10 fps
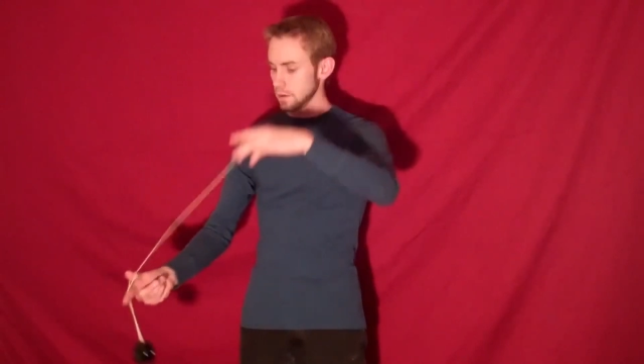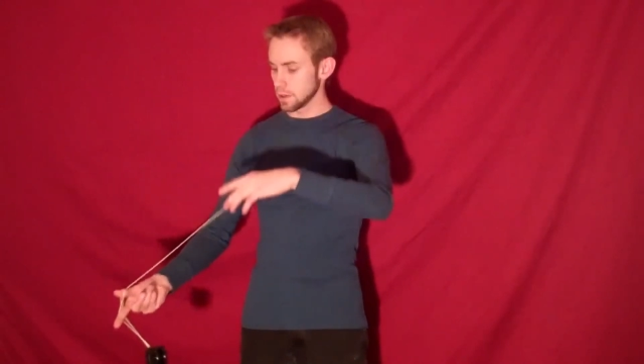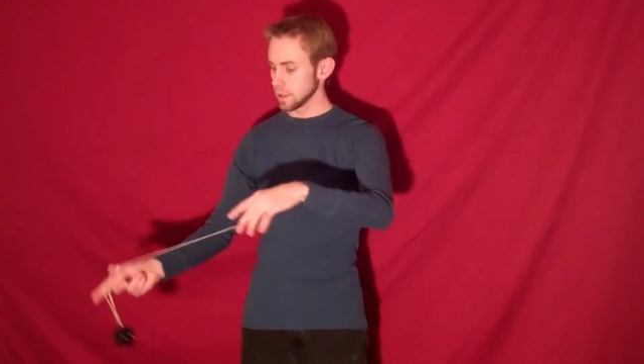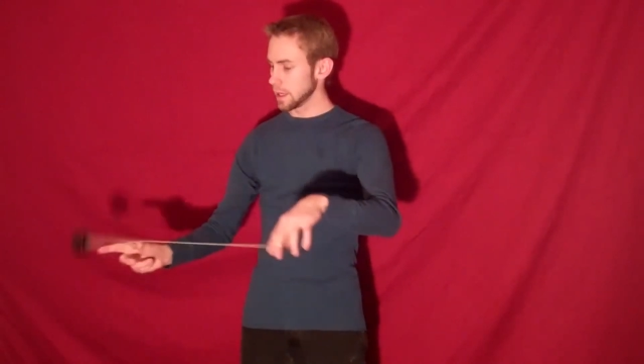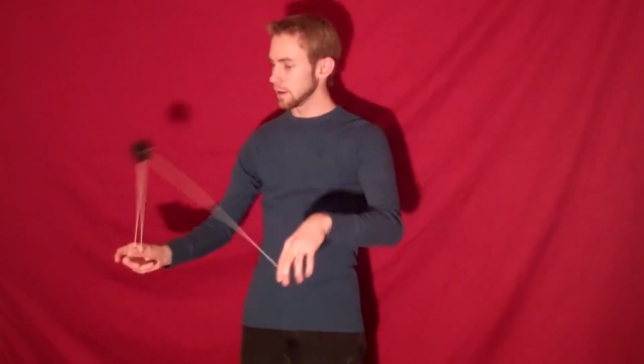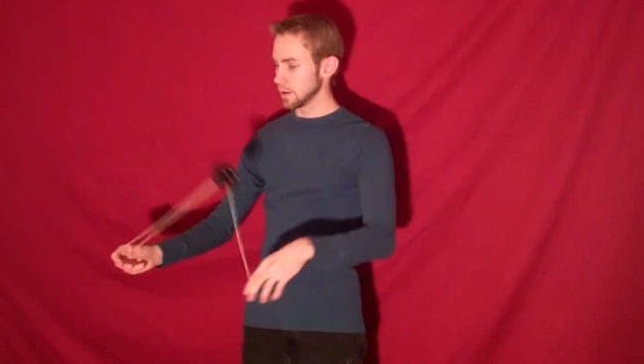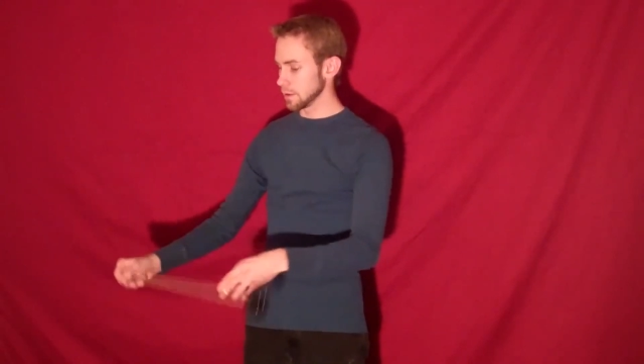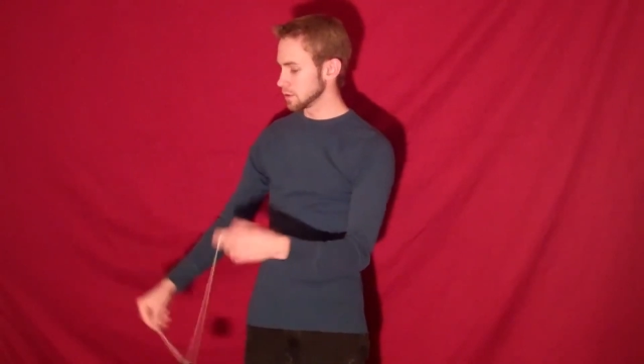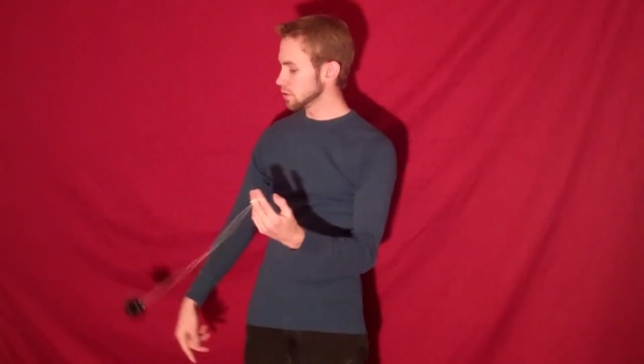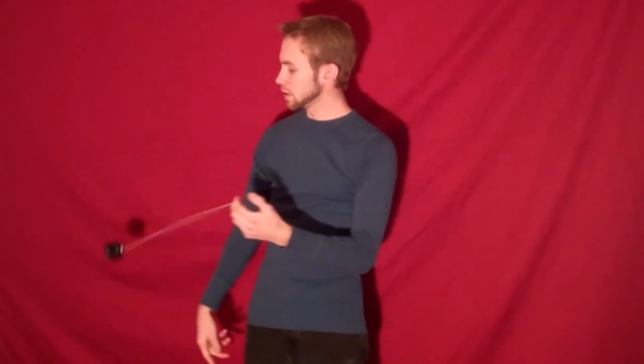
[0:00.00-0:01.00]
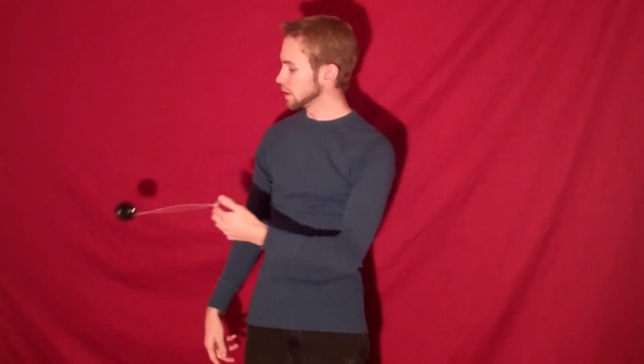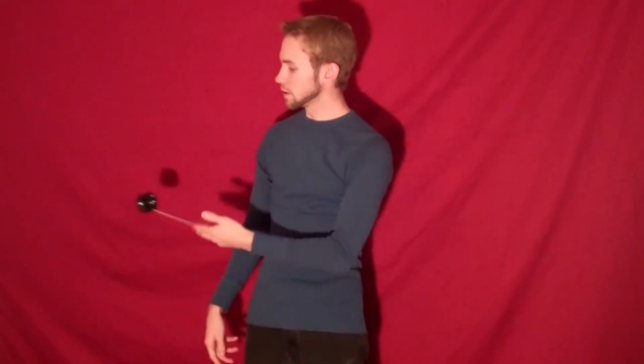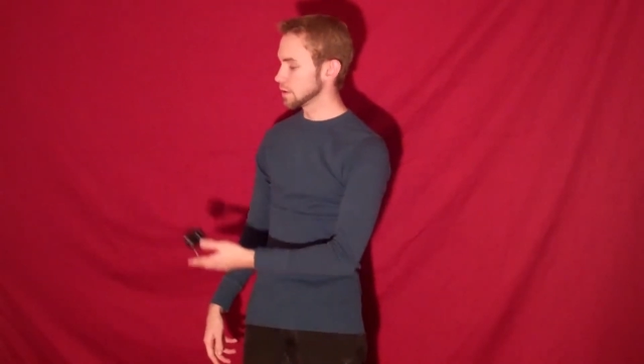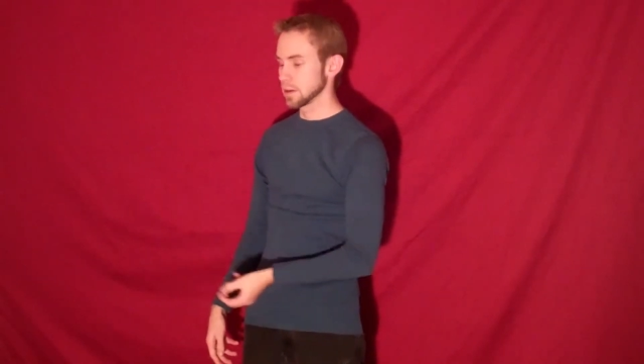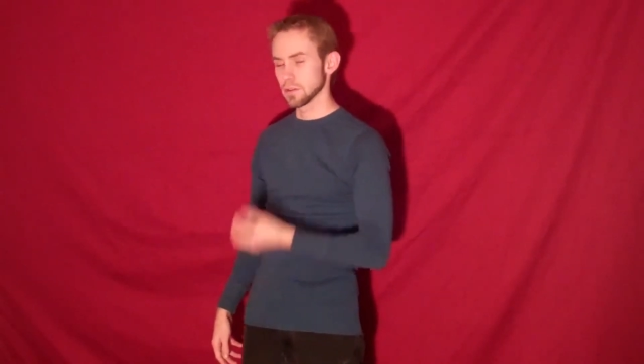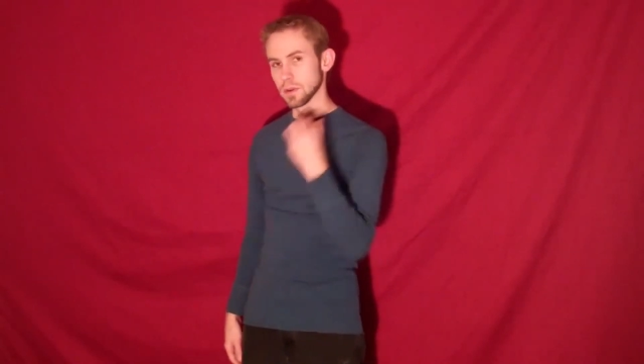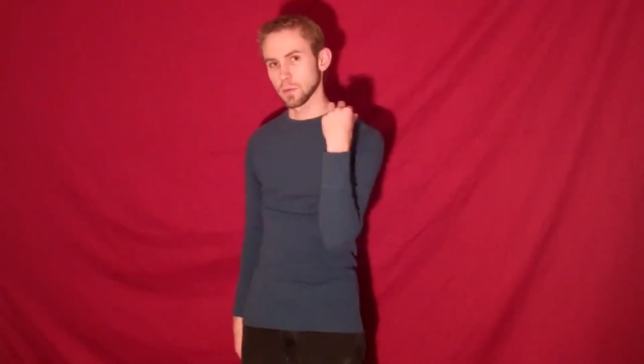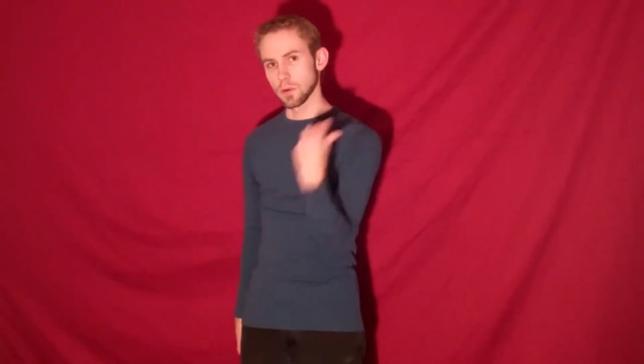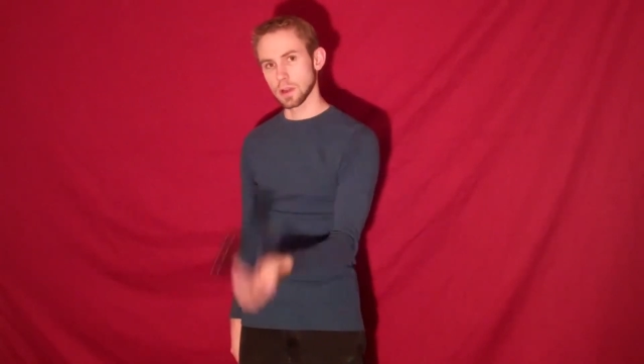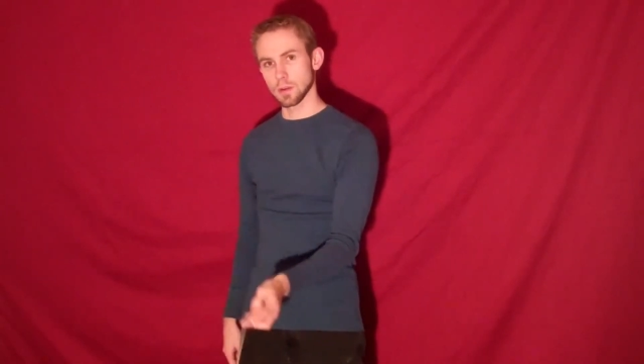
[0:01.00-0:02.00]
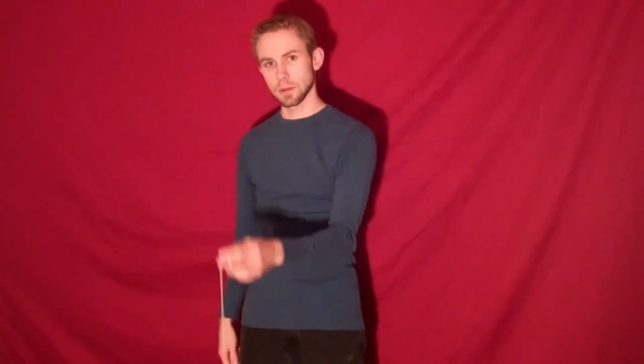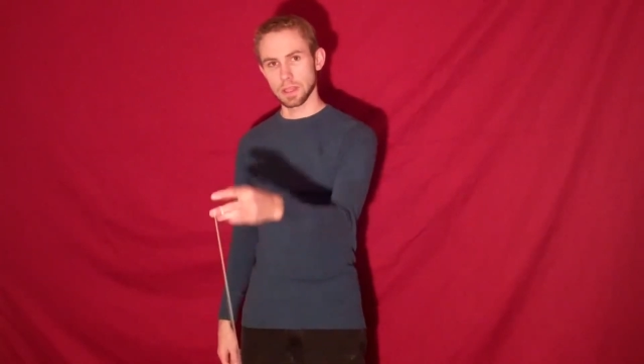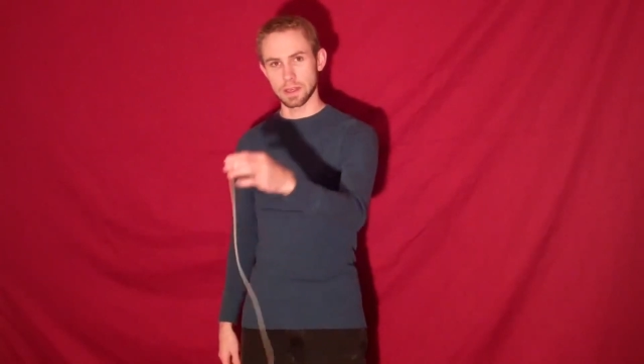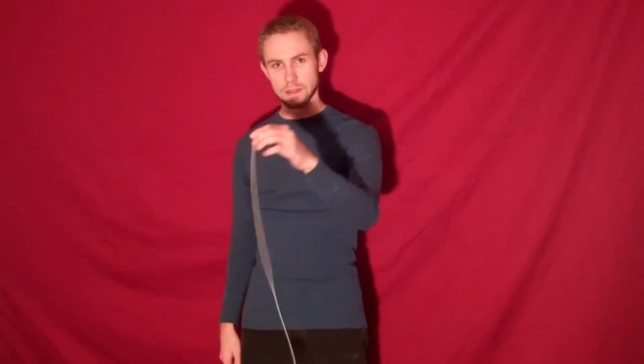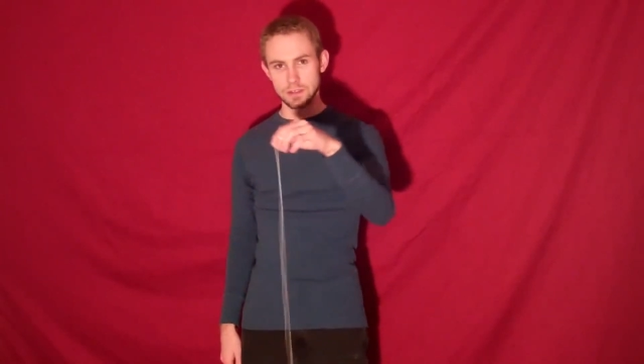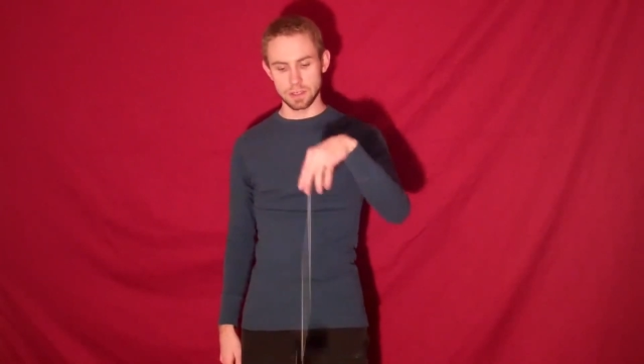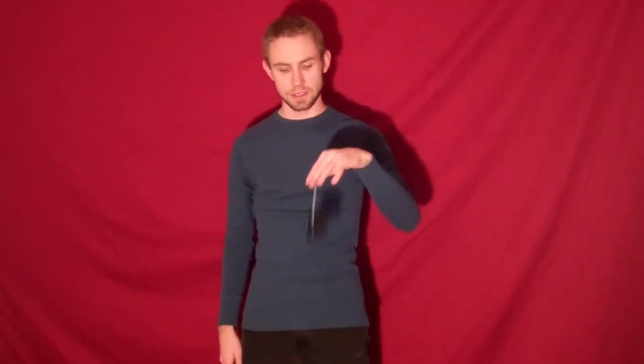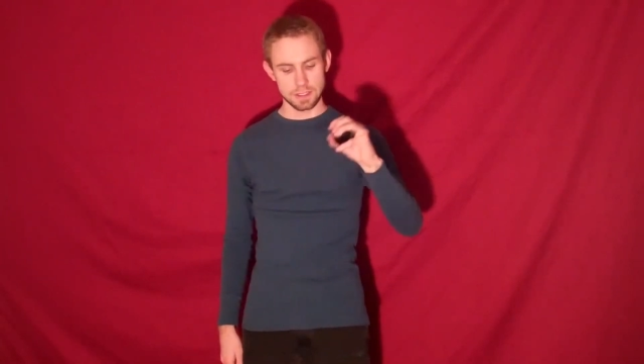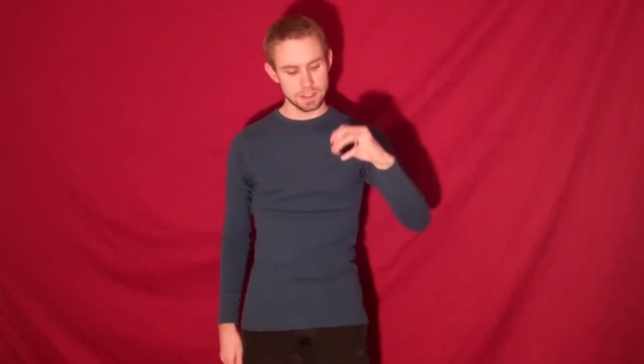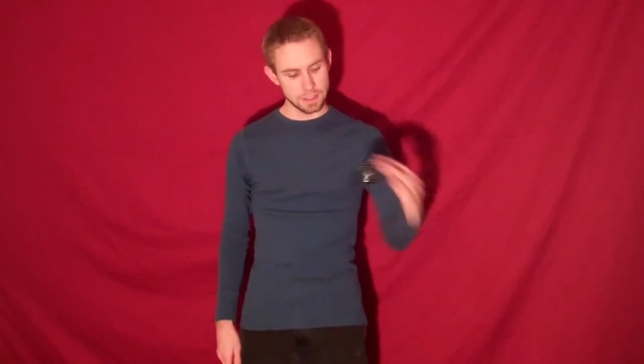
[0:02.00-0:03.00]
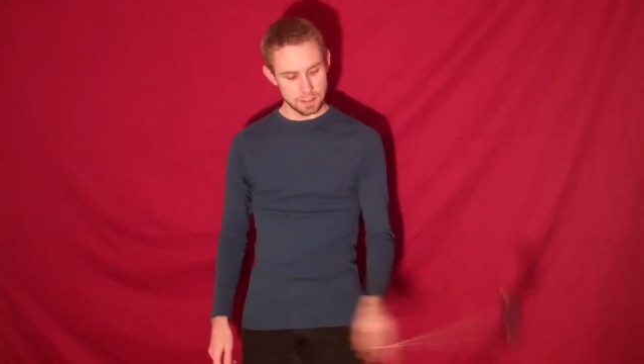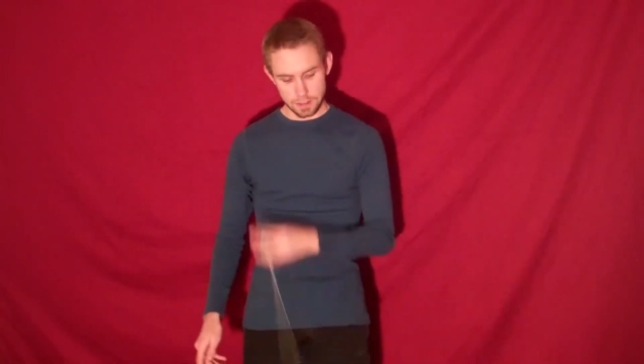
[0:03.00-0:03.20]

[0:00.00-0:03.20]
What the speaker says: you can land it on the string and start doing more complicated tricks.